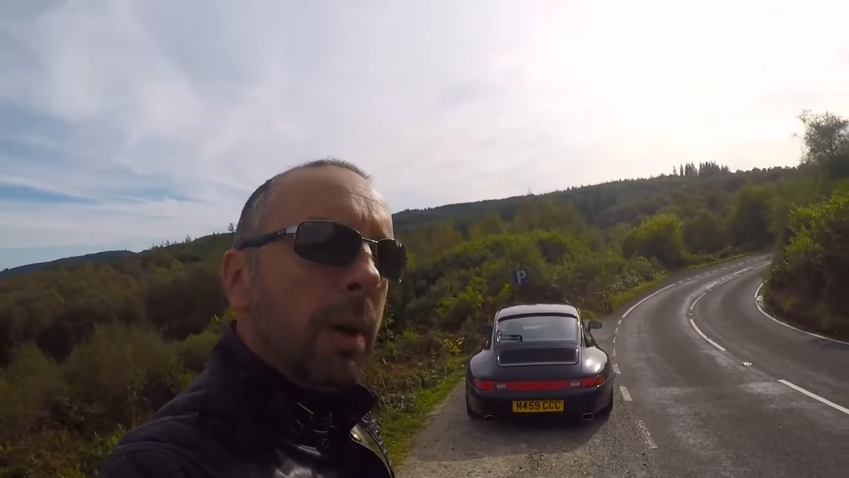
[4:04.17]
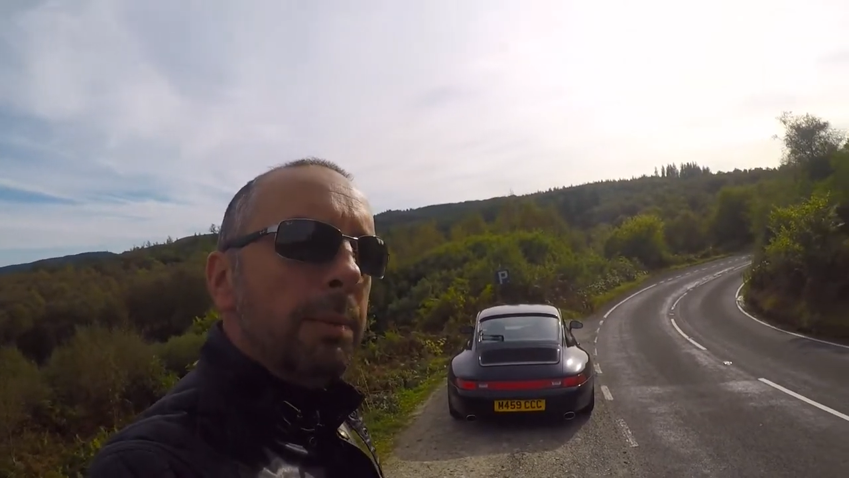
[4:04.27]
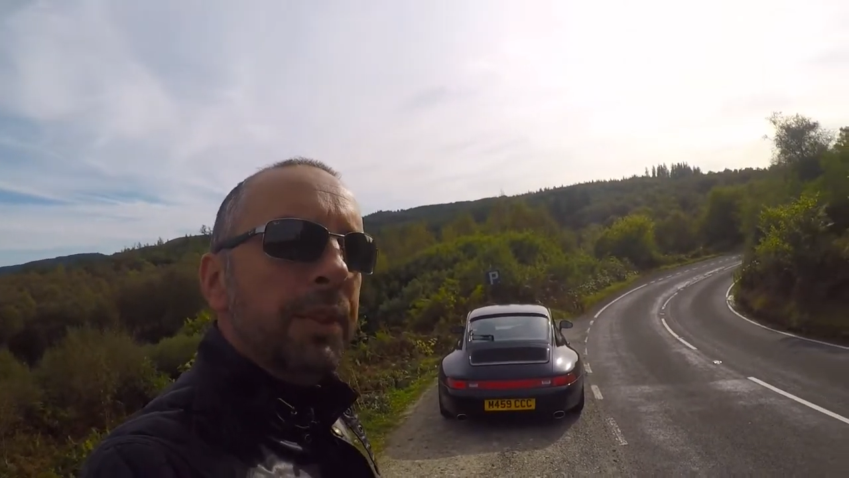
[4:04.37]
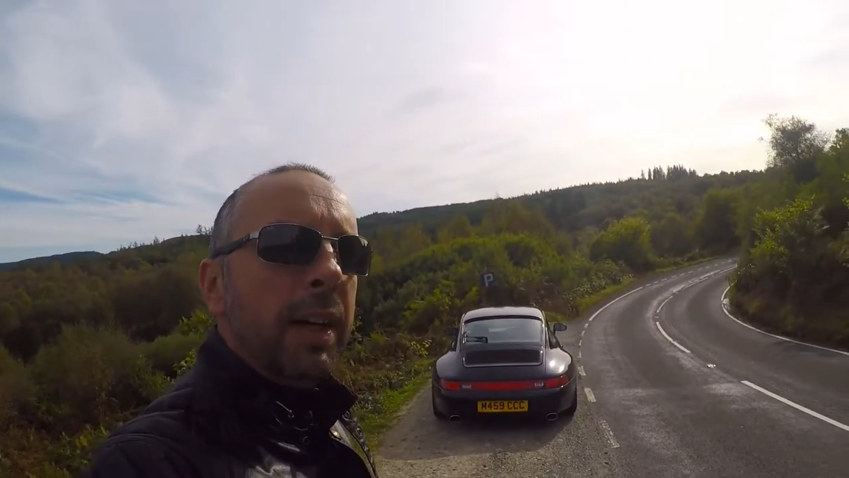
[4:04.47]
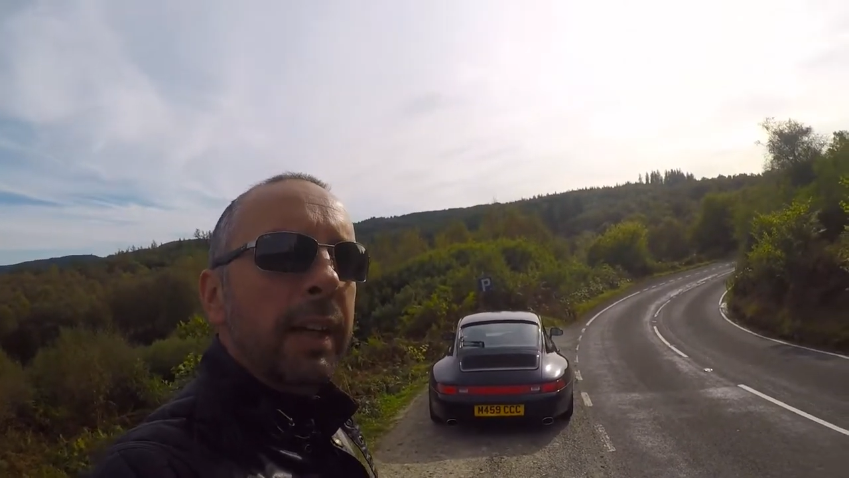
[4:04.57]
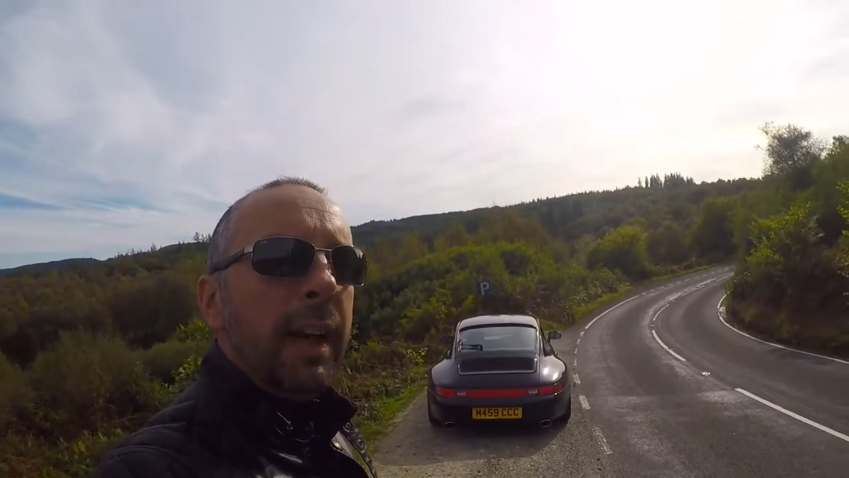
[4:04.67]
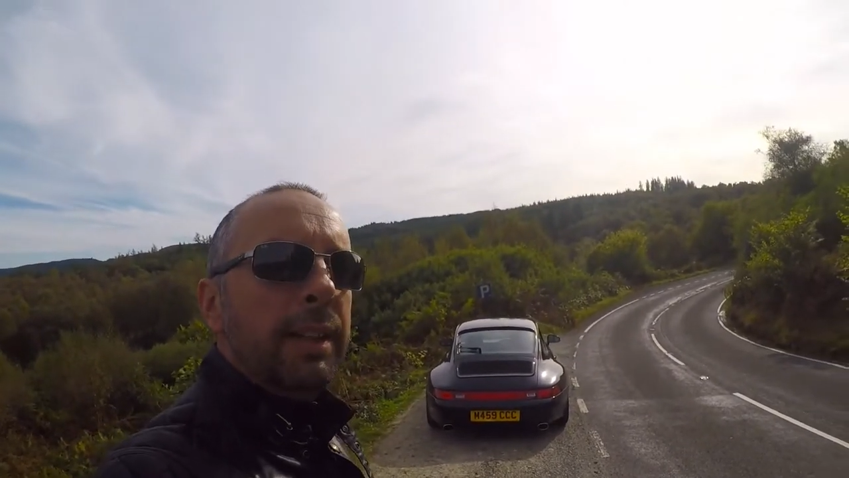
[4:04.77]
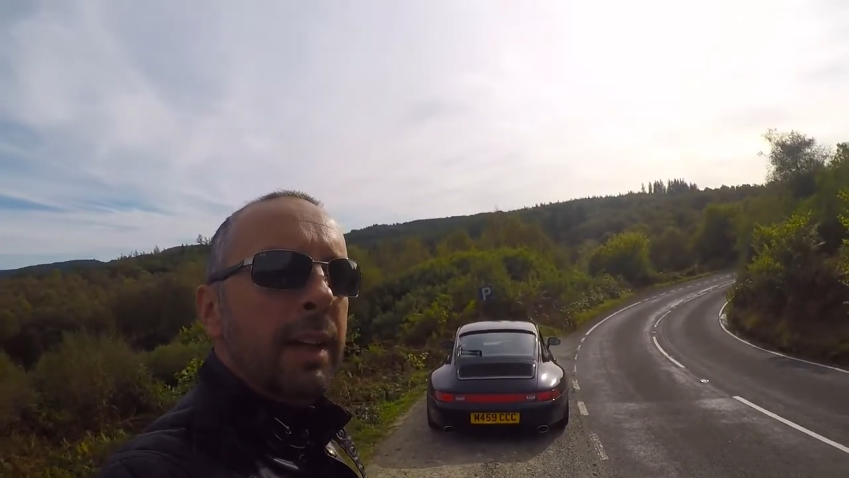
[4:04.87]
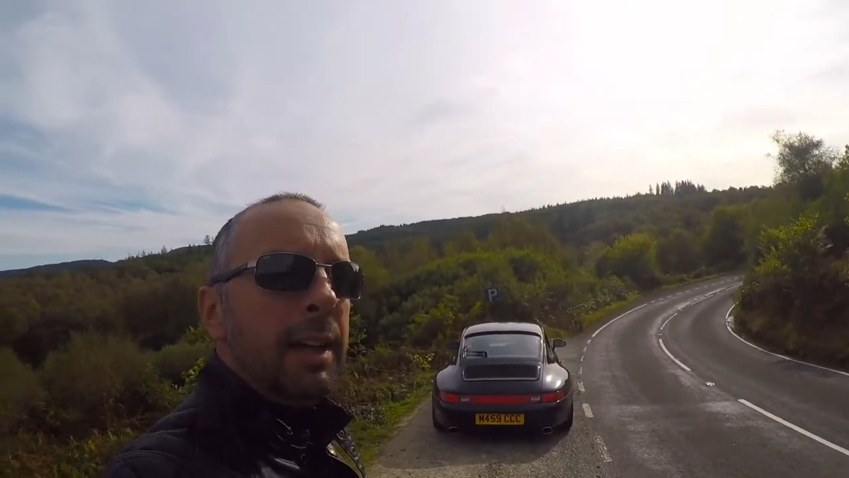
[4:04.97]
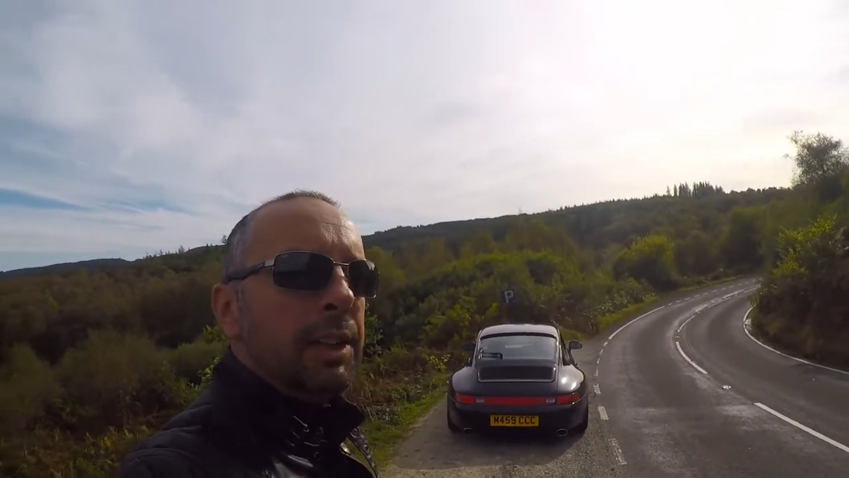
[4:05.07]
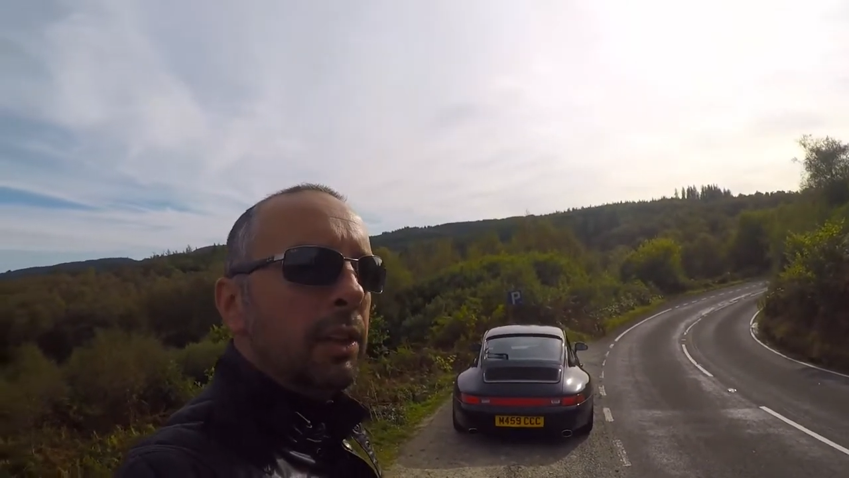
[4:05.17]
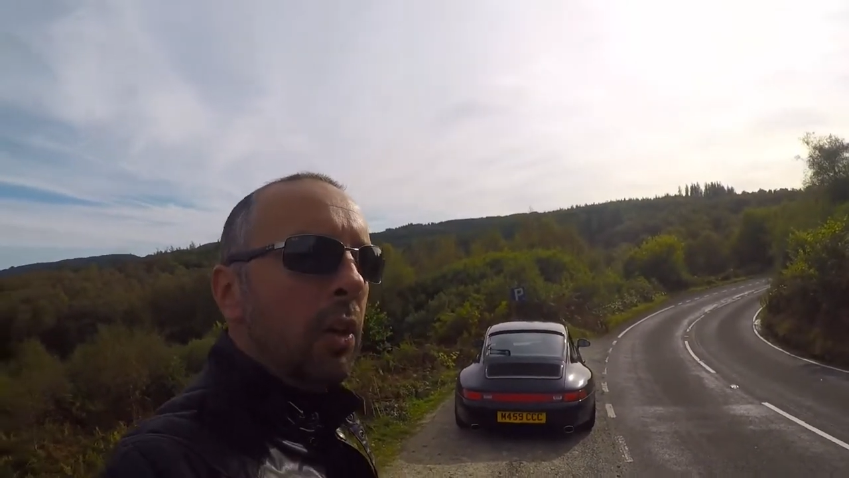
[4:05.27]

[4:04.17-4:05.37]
What I'm trying to get at is they're